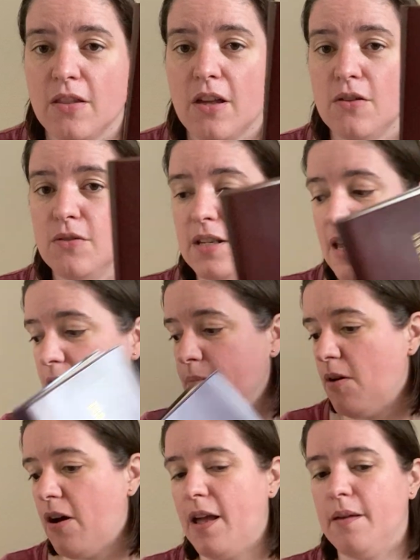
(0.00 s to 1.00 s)
those in
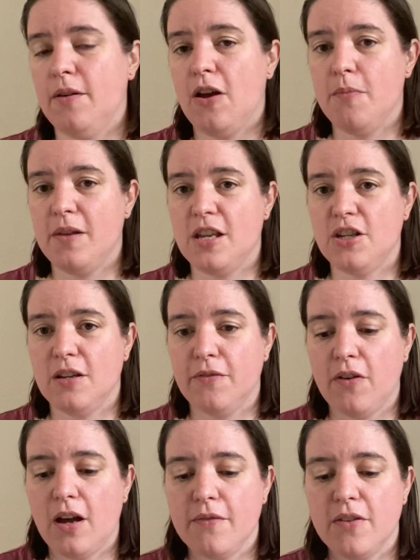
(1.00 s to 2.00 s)
my Hobonichi
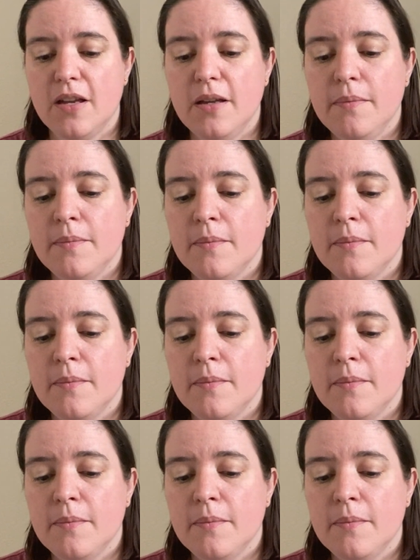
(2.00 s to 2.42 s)
5-year.